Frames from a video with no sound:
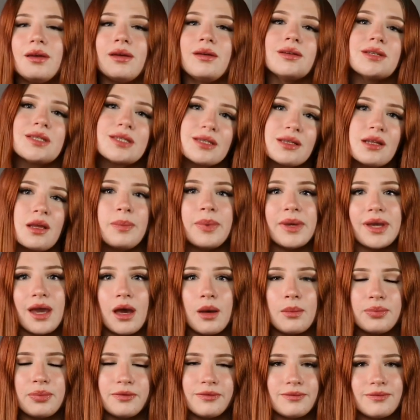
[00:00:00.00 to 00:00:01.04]
slipping
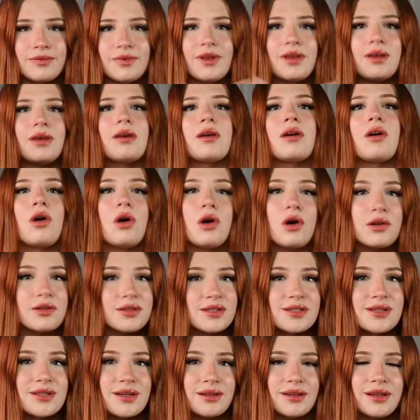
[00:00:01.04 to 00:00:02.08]
up
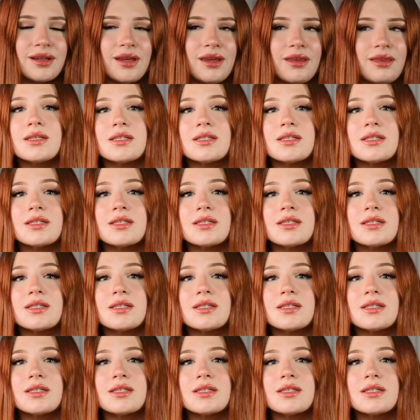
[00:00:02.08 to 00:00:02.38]
constantly.